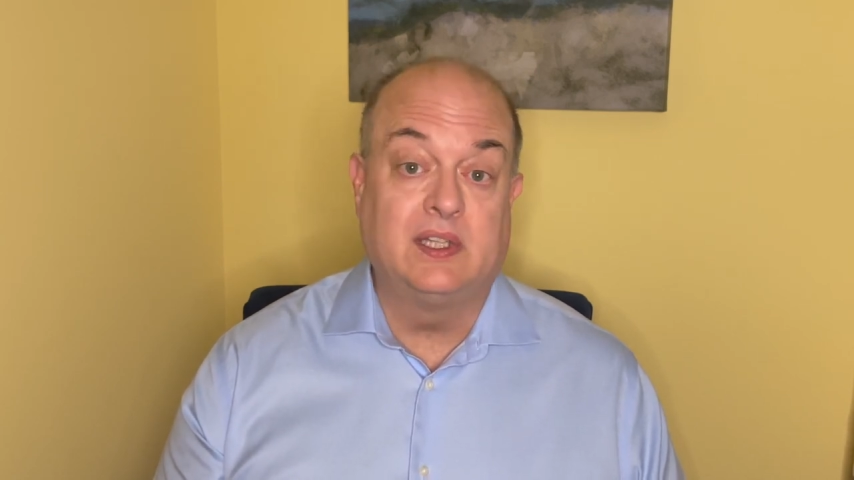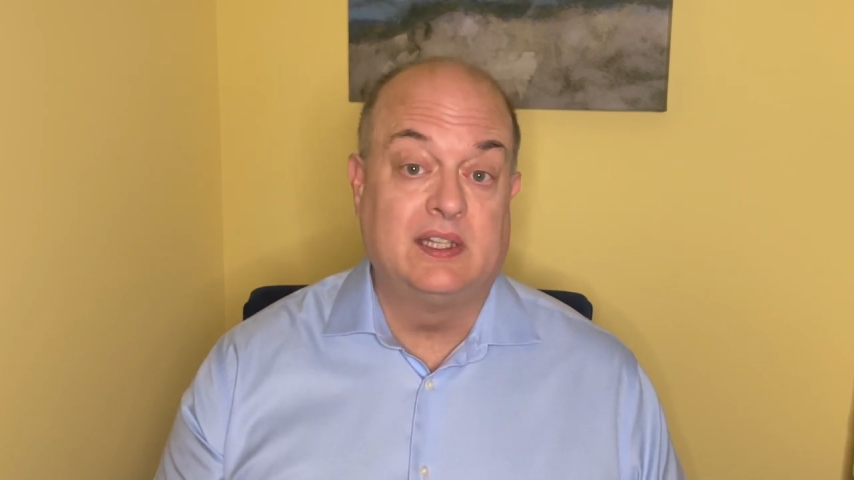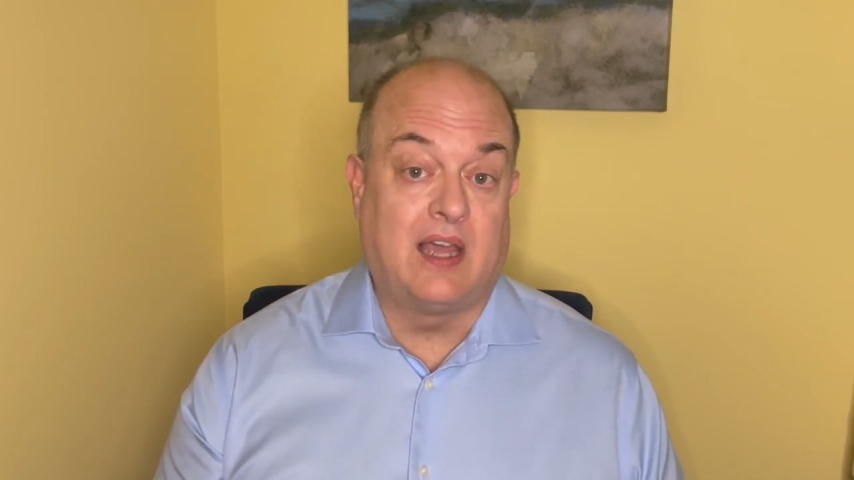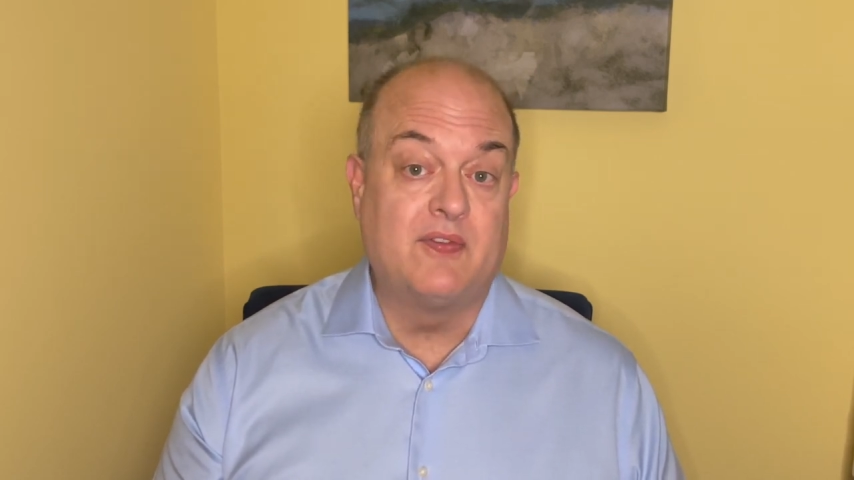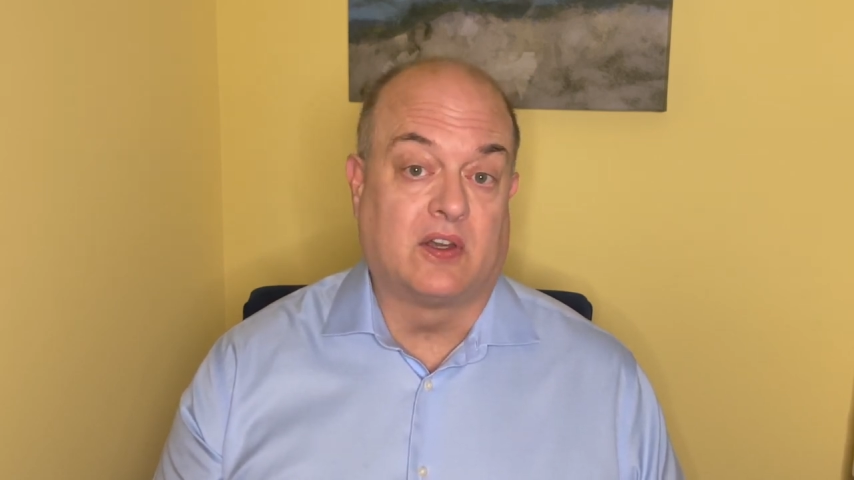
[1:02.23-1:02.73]

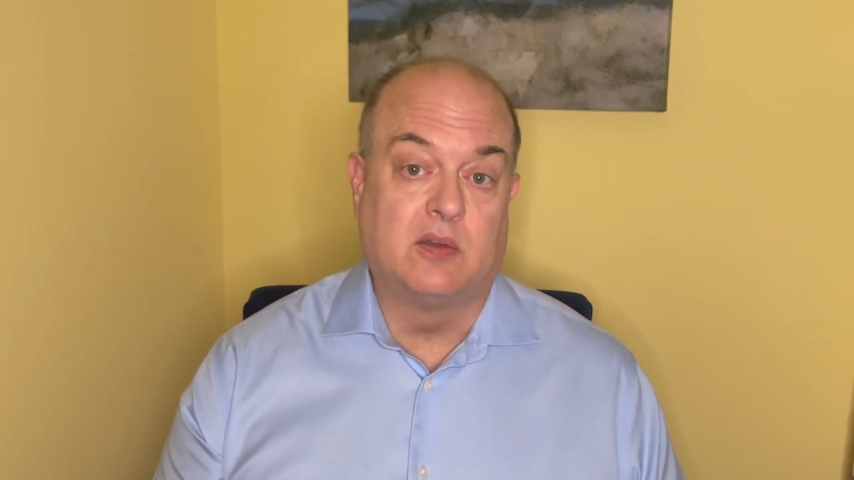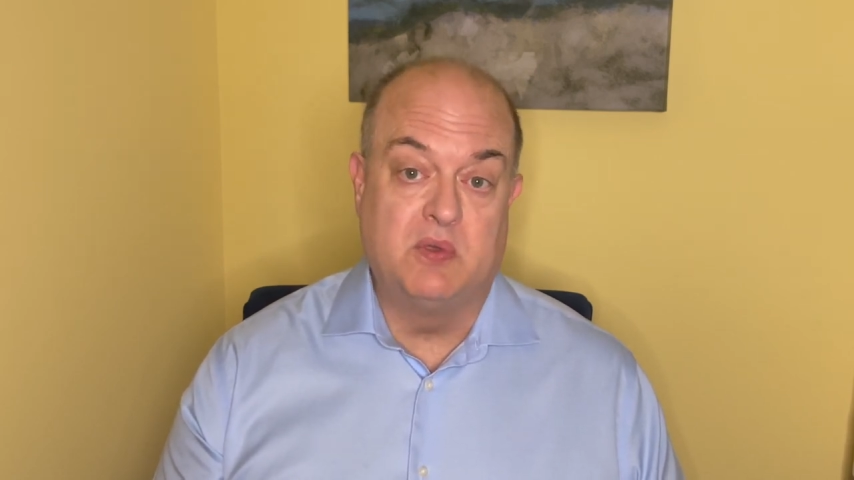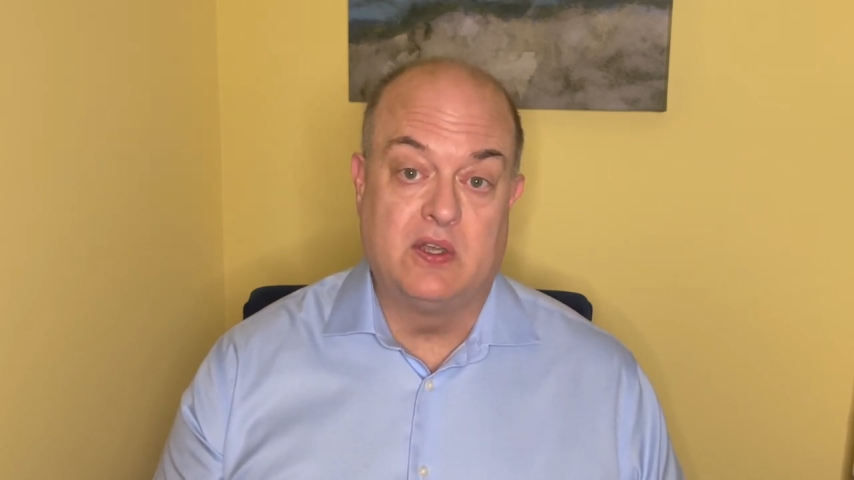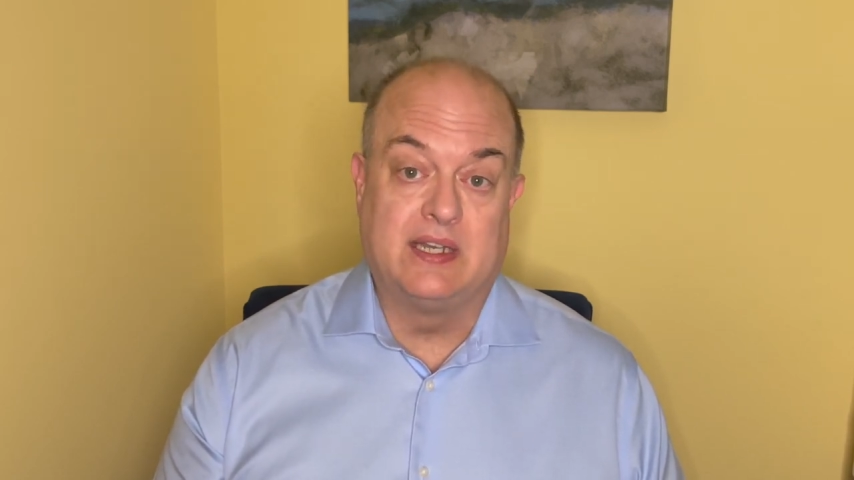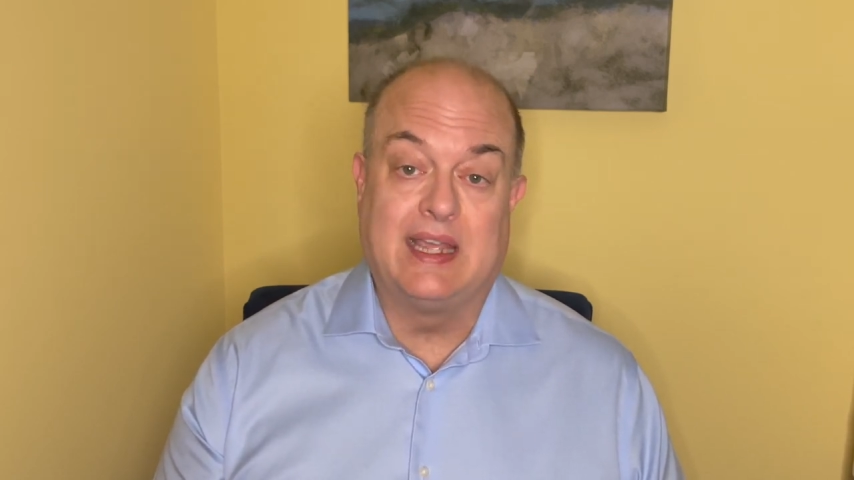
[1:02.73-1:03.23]
love their
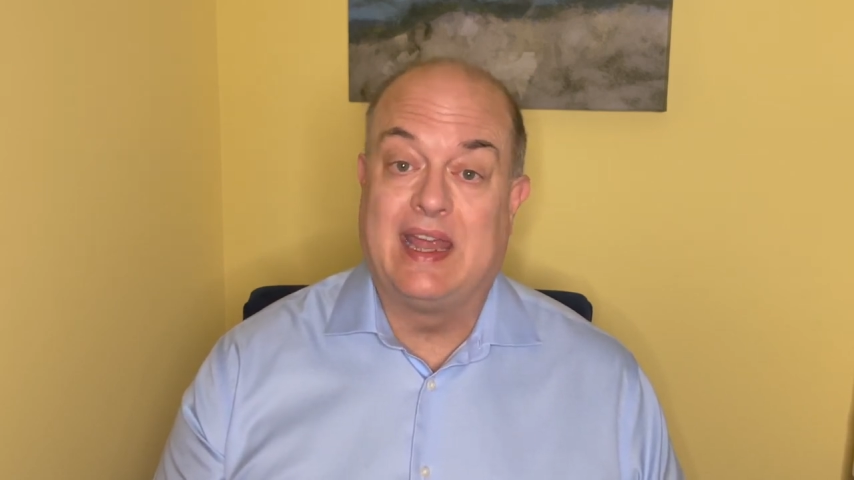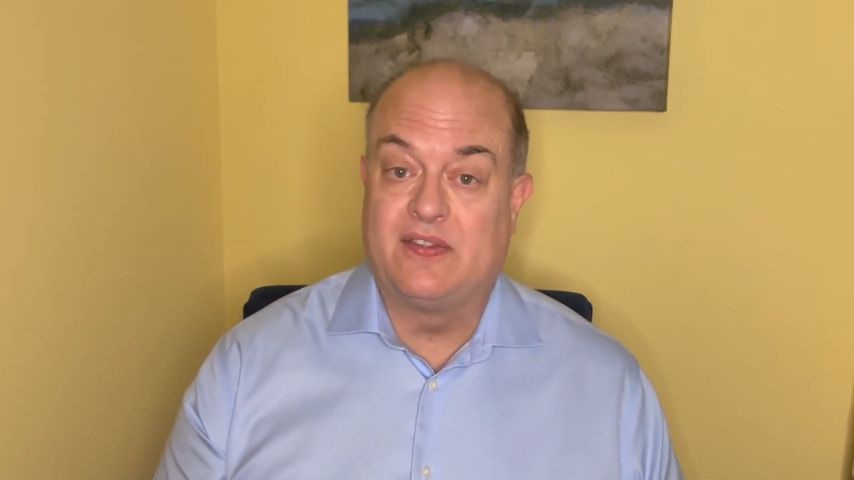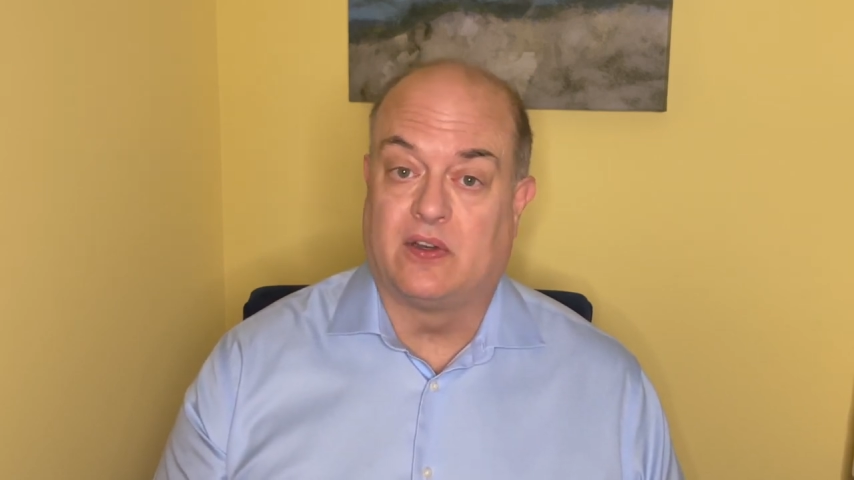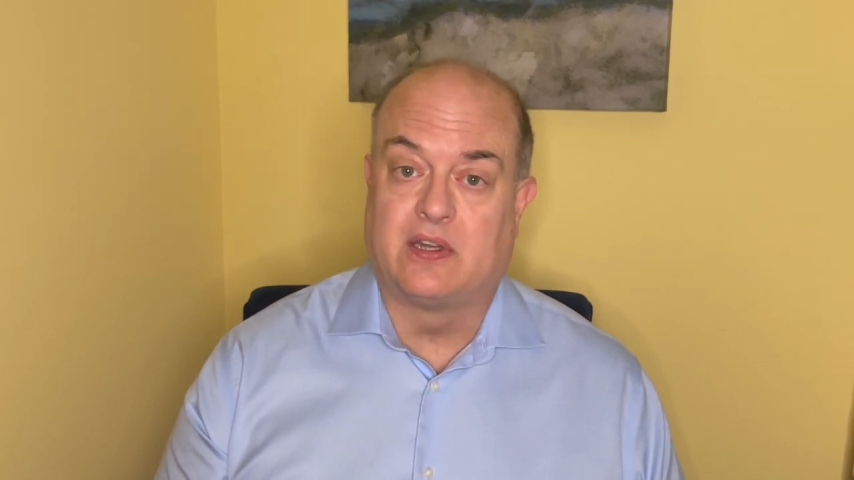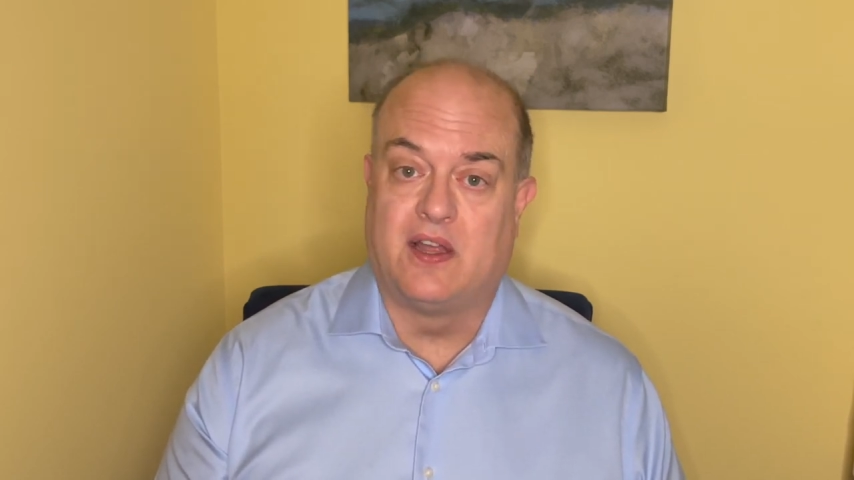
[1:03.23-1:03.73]
community and
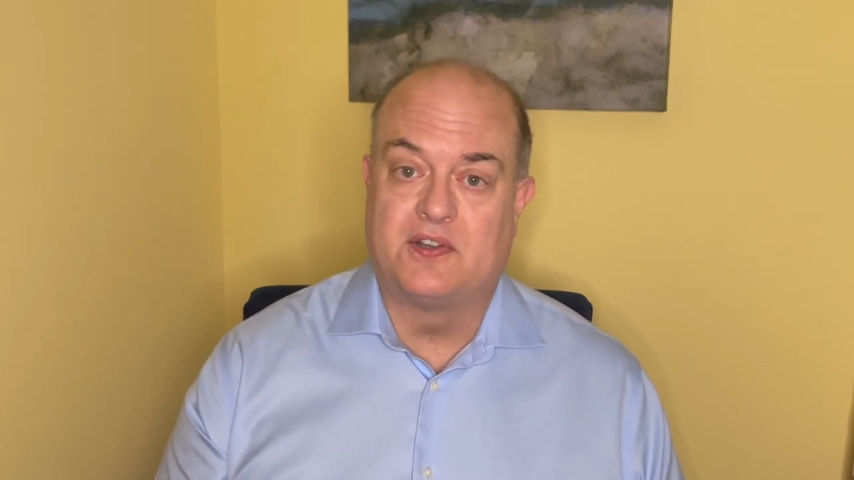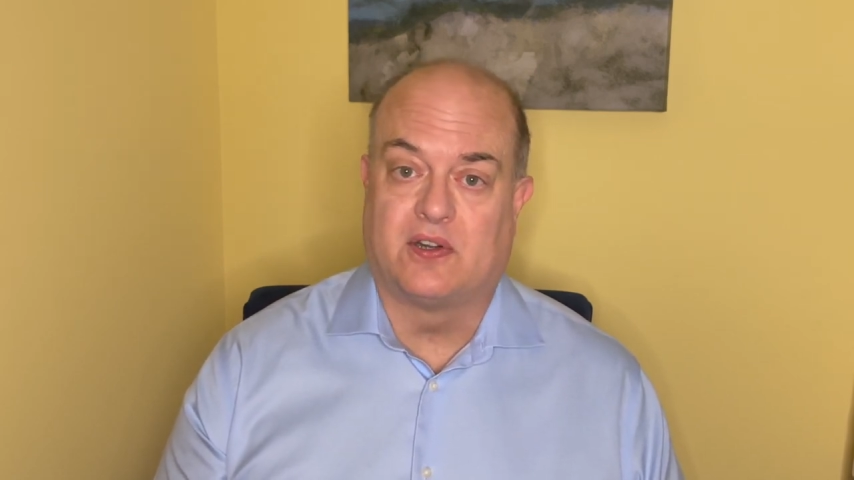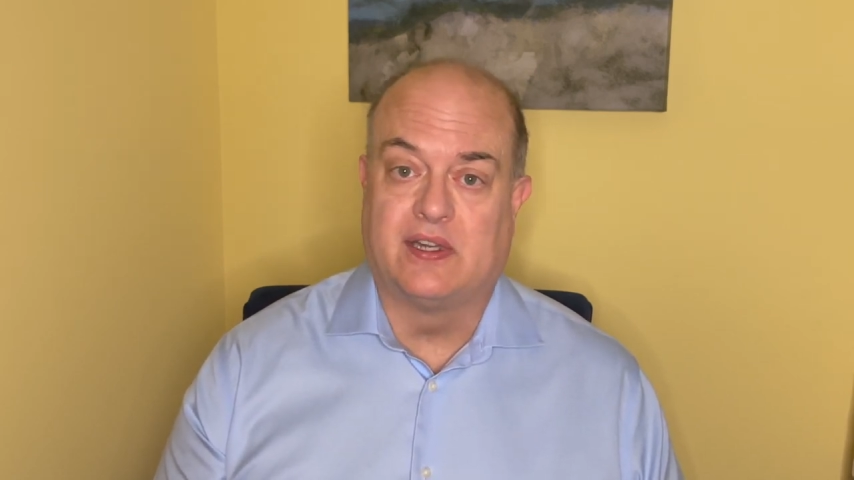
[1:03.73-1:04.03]
their country.